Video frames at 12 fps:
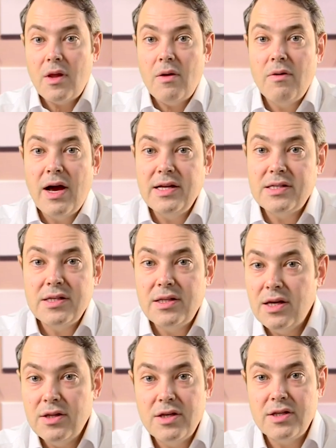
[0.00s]
Right,
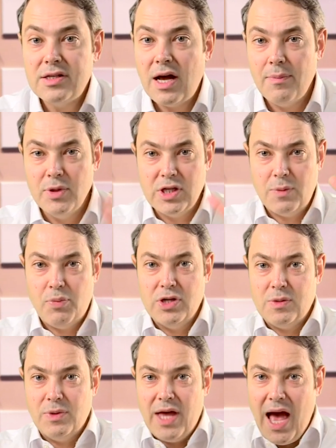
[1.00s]
the Talmudic
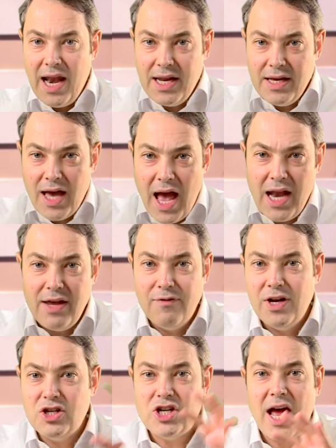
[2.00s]
principle that any
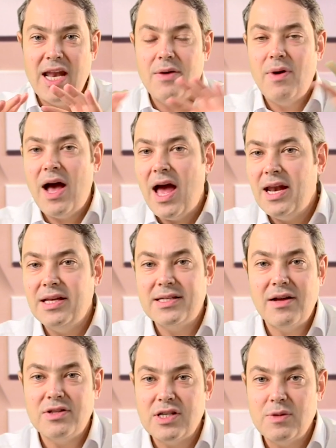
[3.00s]
village, anywhere, any
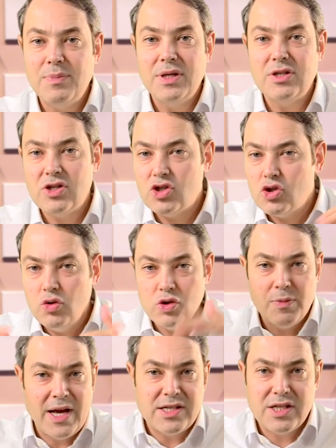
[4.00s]
town doesn't build a school
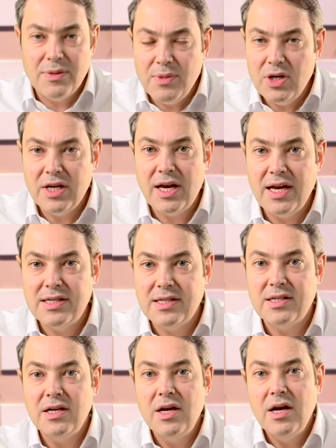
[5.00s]
should be
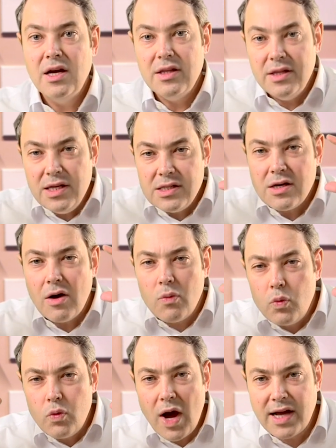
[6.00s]
excommunicated. These are
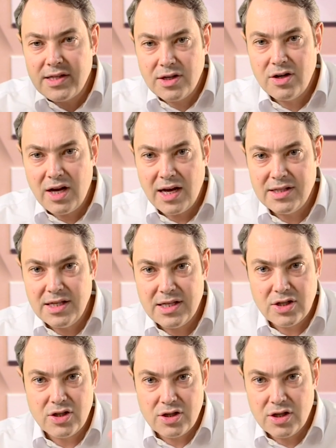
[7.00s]
radical
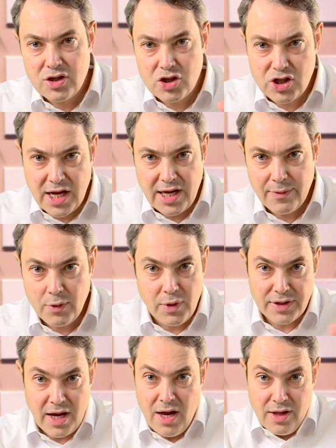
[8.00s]
ideas that shake up the
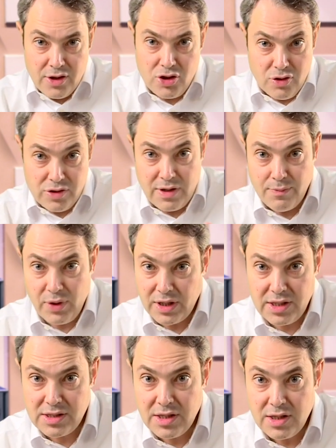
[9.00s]
world. Now, the Jews didn't bring
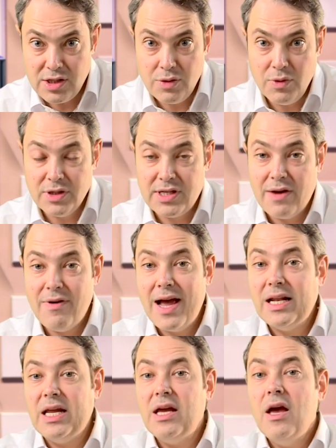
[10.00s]
these to the world
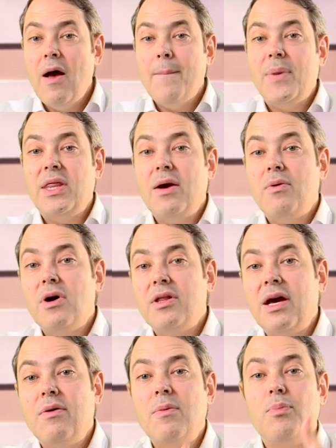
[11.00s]
directly, but they
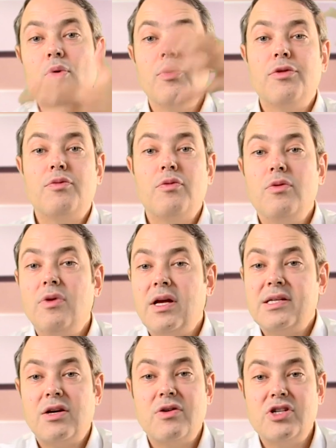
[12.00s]
were brought through,
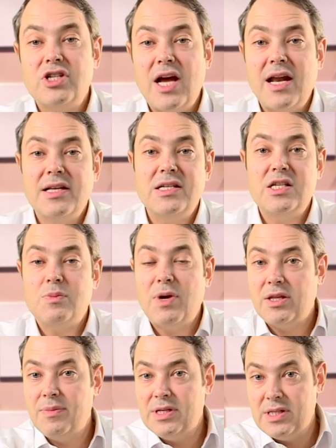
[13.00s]
let's say, Christianity
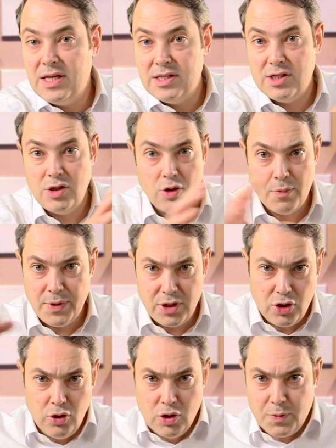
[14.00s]
spread them into Europe and
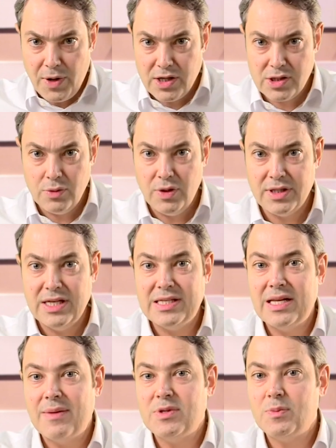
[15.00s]
huge parts of the world.
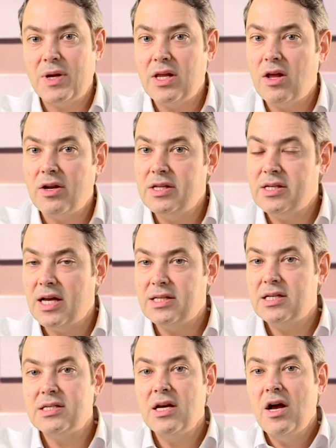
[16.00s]
Islam spread a lot of these
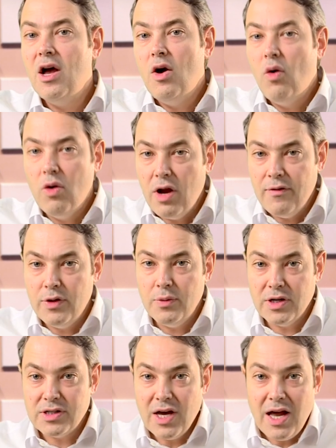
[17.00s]
ideas all over the
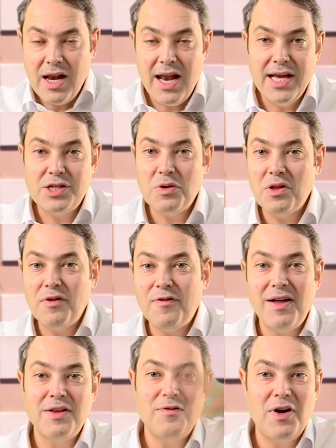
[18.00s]
world. Later on, the
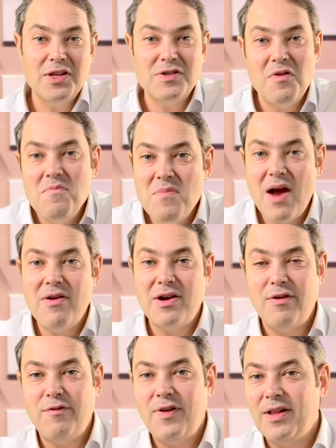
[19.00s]
founding fathers of
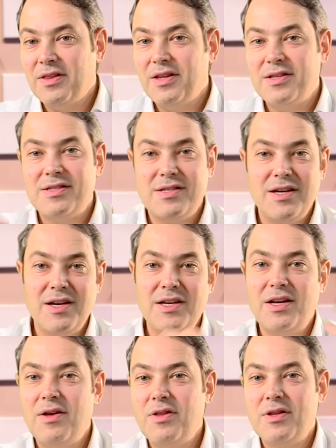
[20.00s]
America felt that
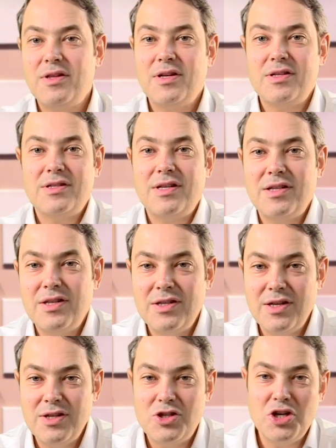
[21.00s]
that
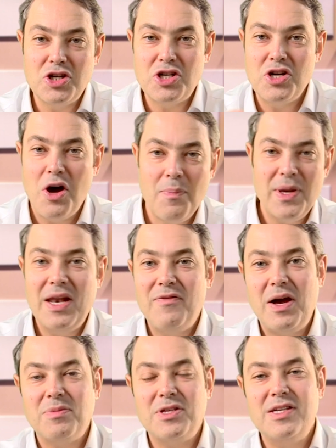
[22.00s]
the church had not been
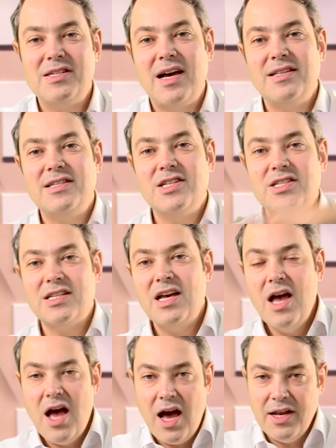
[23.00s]
living up to these ideals,
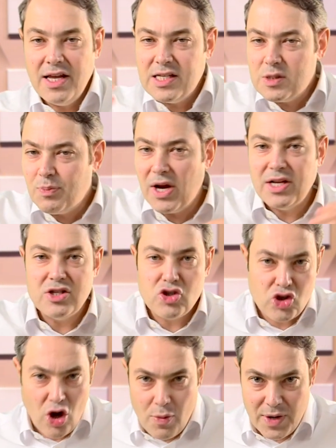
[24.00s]
and they spread in
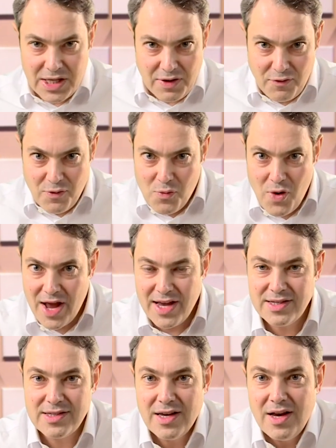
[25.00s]
so many different
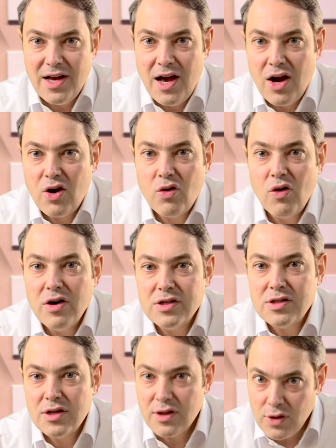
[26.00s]
ways
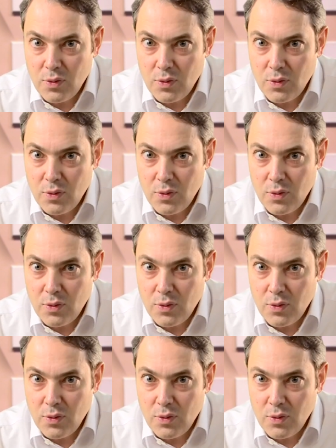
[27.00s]
across the